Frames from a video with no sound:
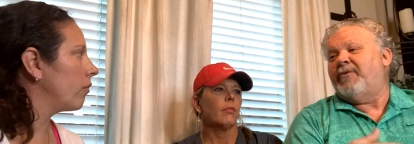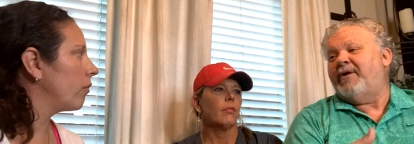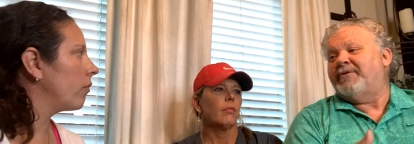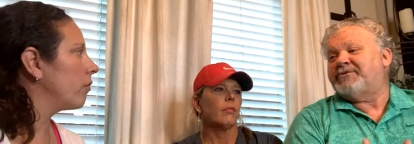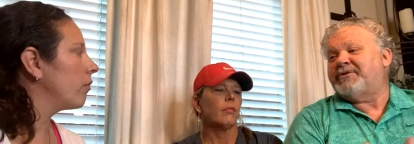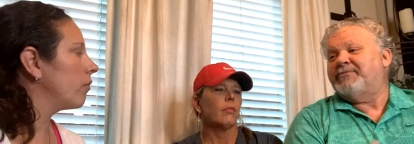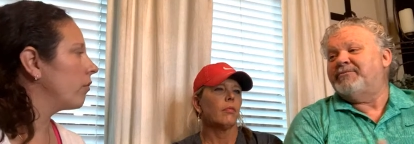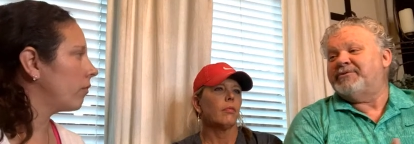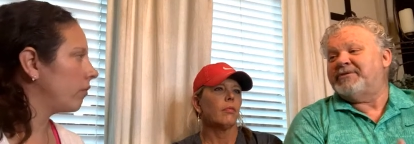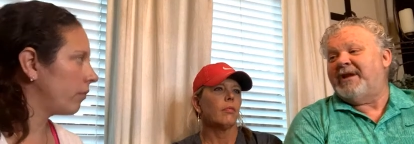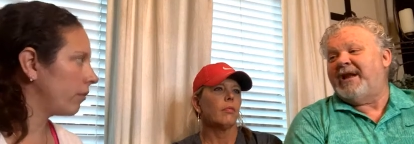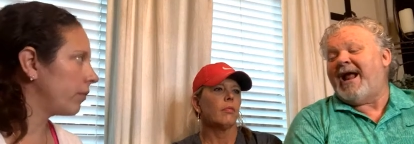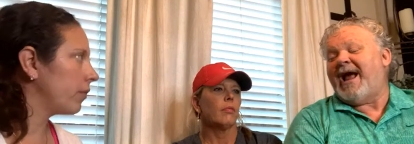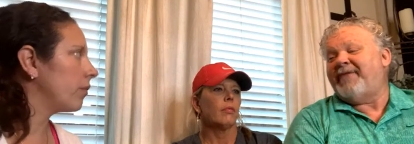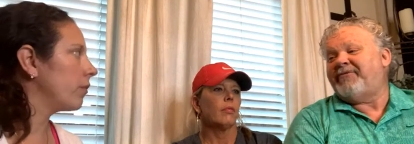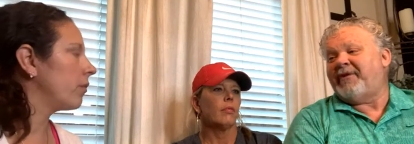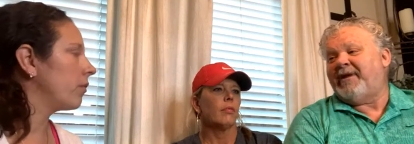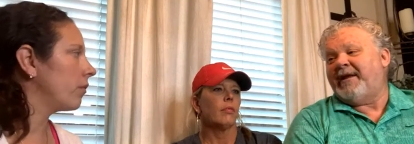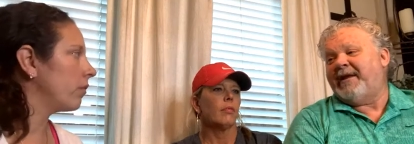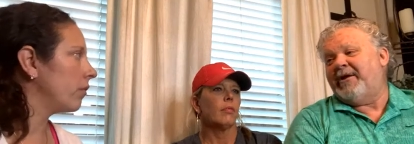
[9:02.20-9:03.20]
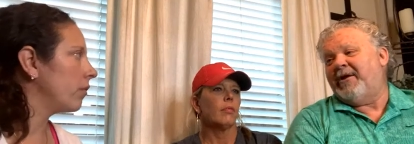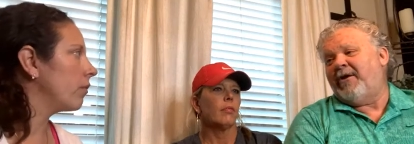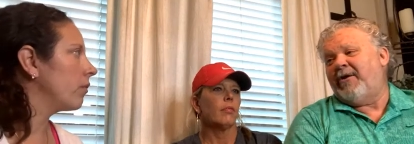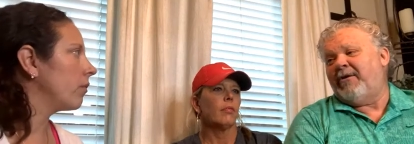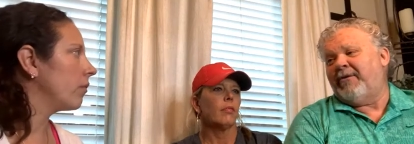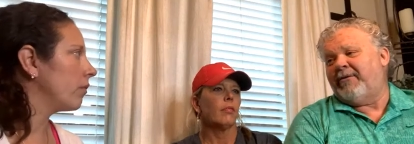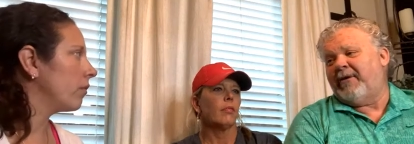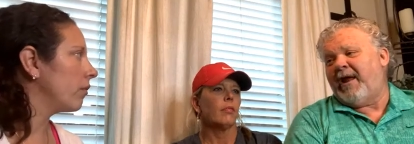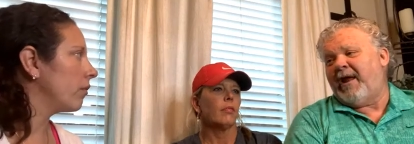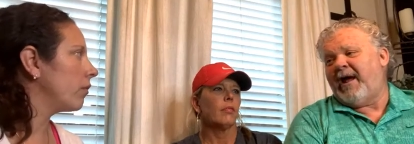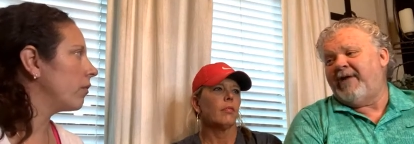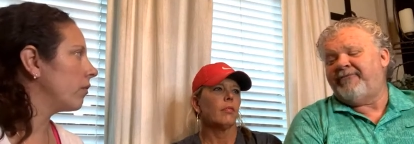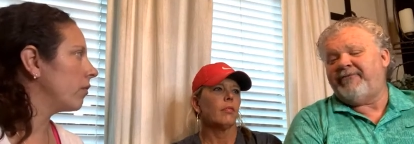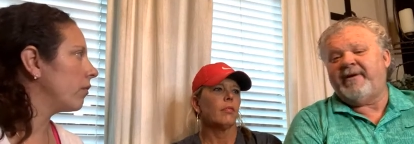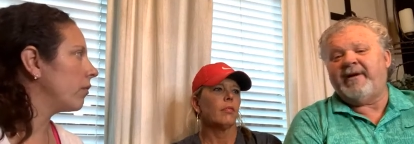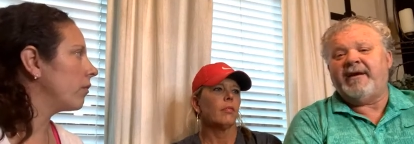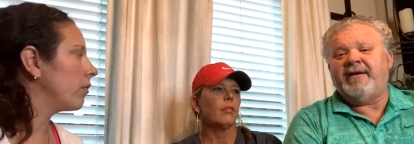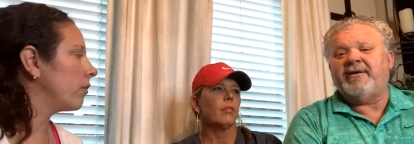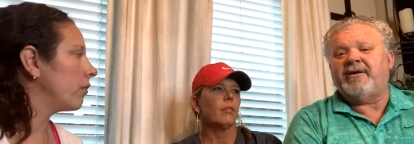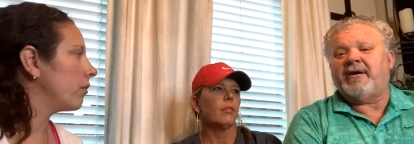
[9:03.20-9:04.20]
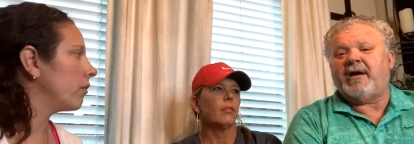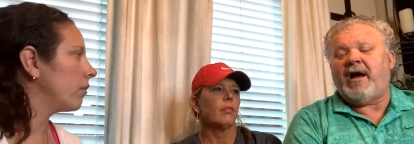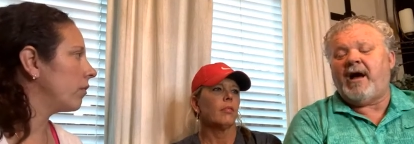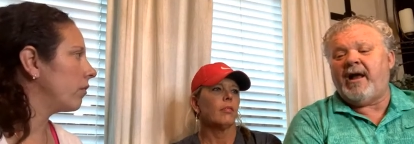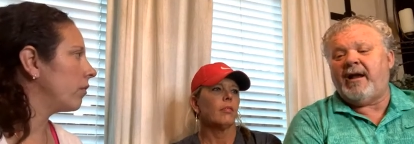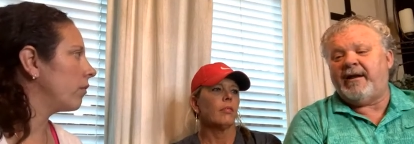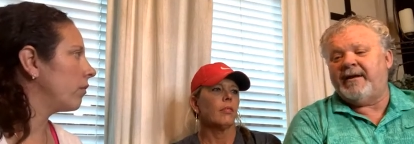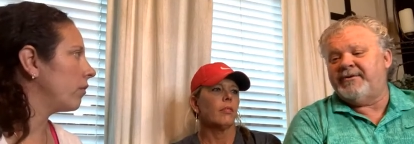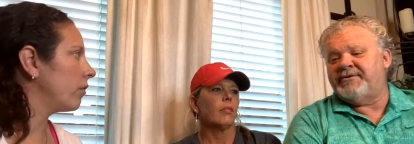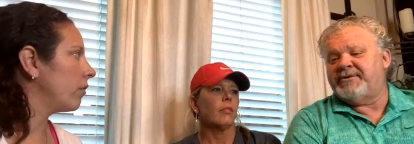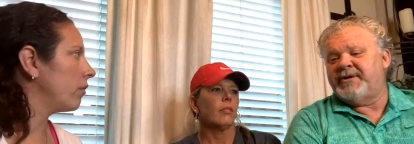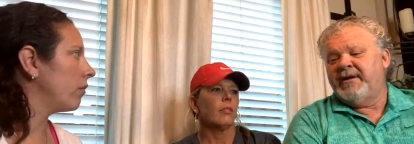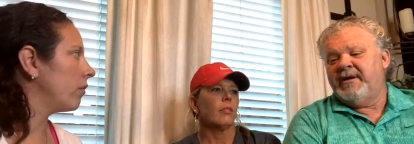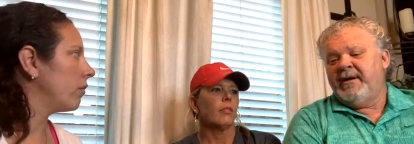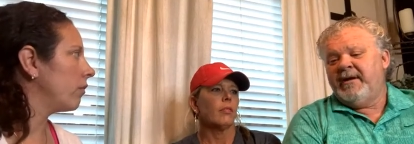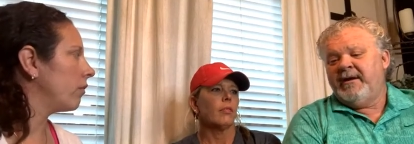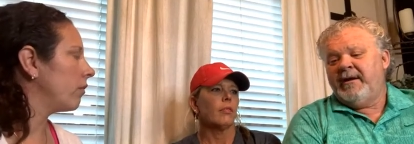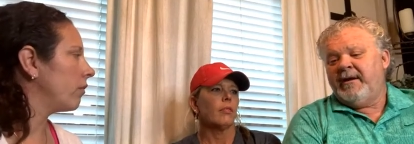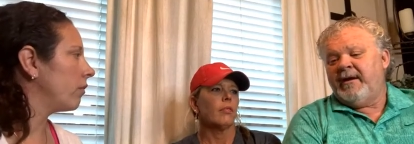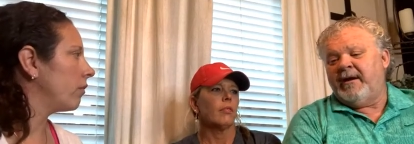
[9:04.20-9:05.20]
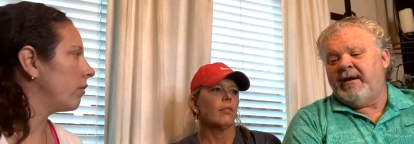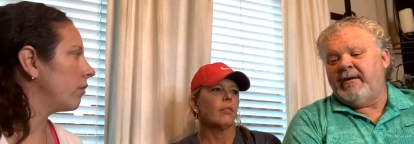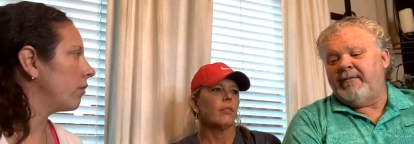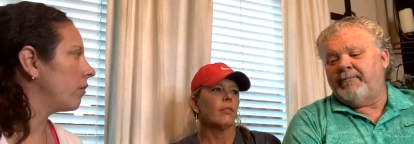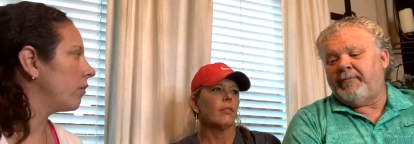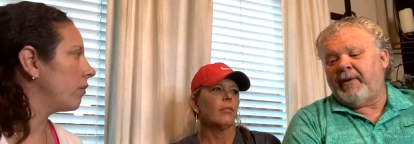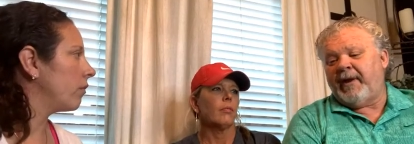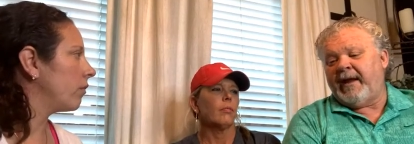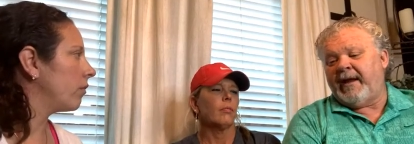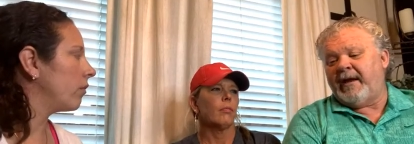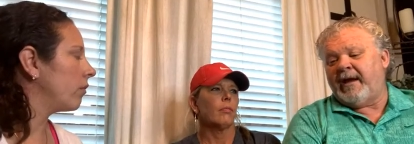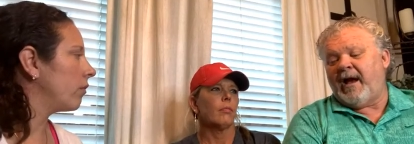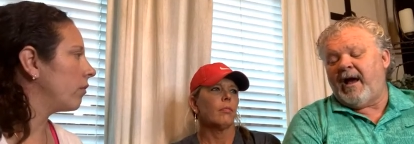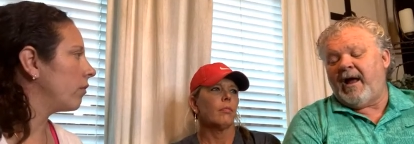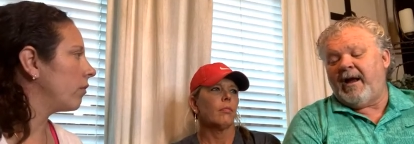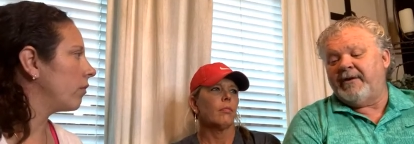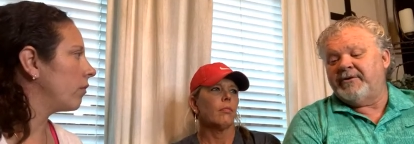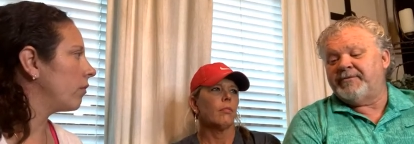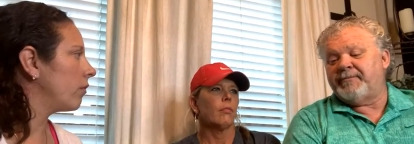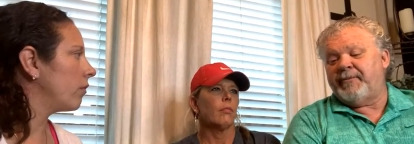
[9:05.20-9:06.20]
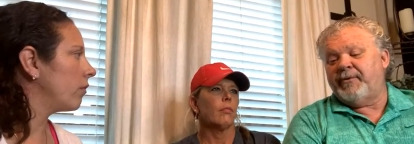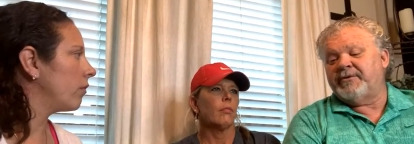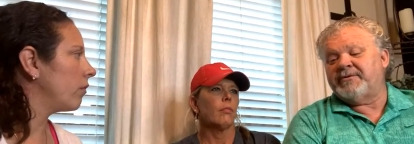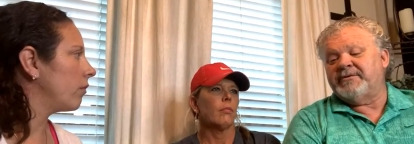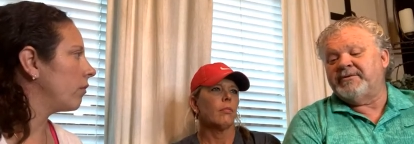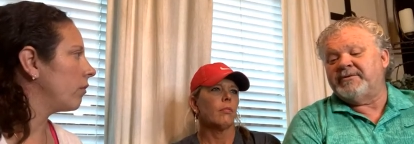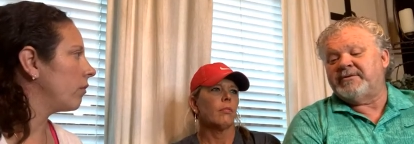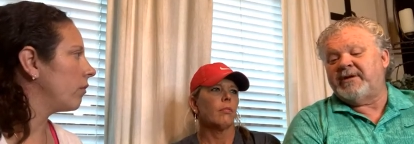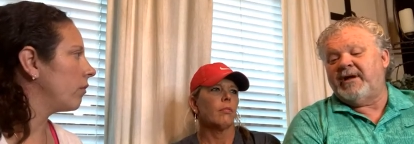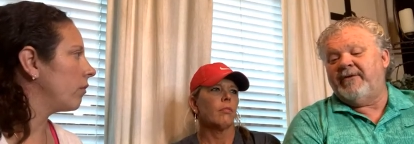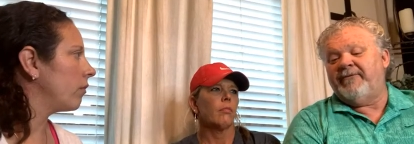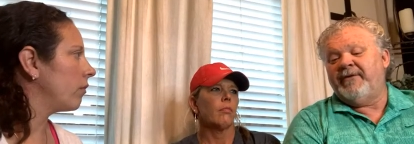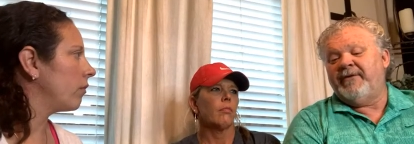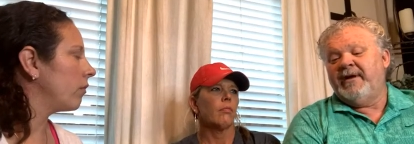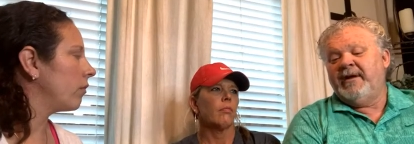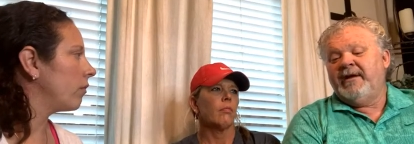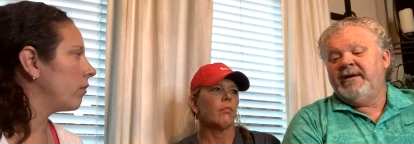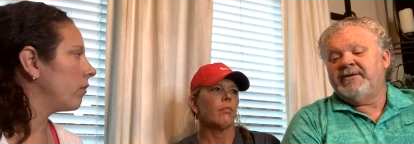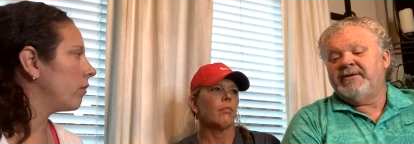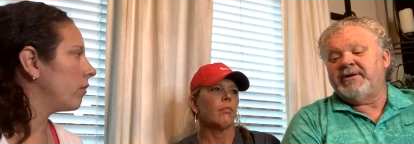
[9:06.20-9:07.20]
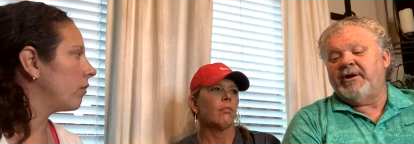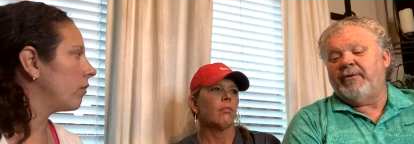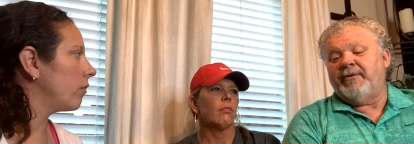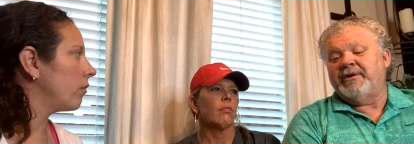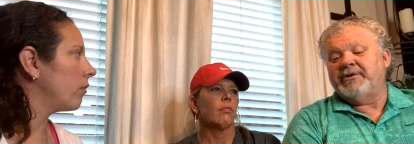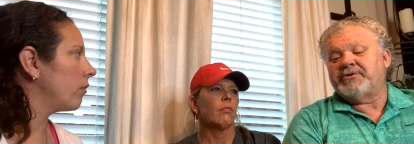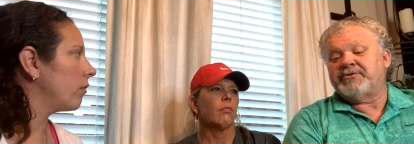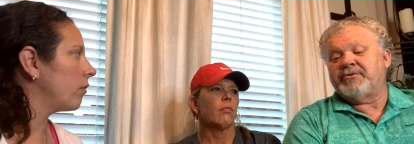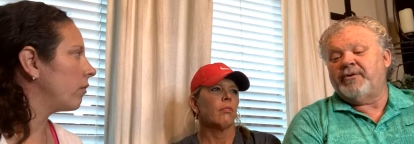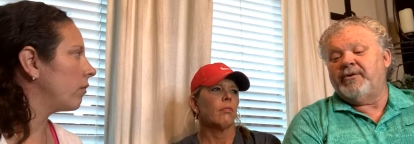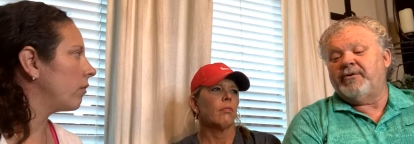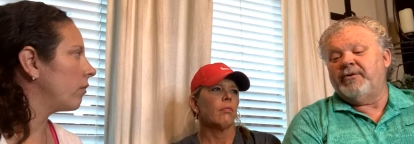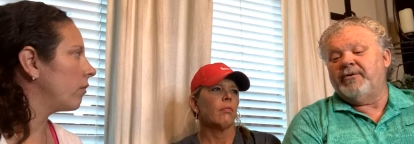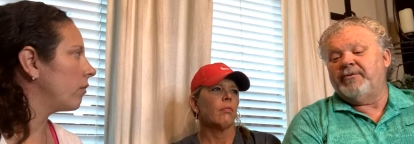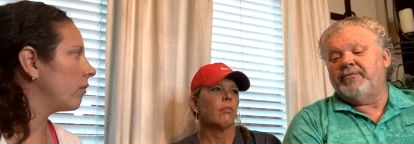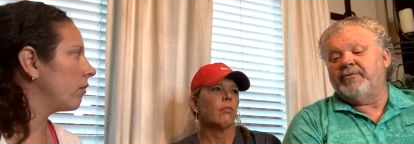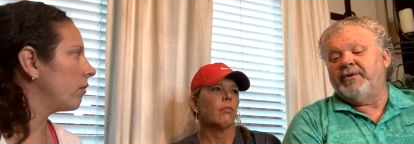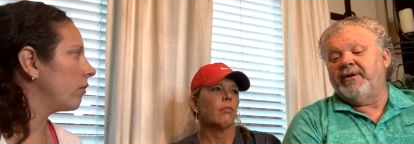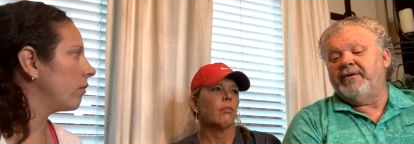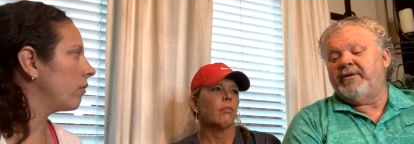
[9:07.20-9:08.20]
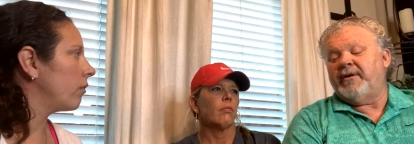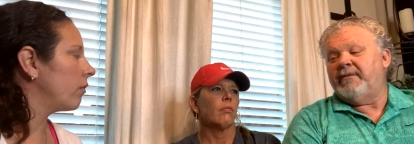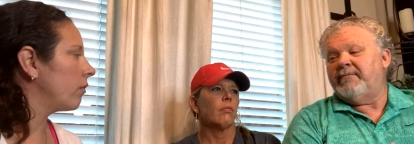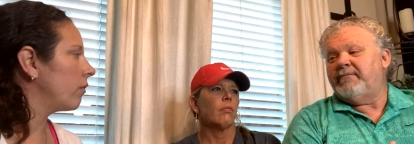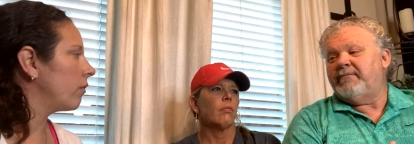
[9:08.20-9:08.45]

Speaker 1: while she was an athlete all her life and into college and playing college sports and stuff, she always struggled with,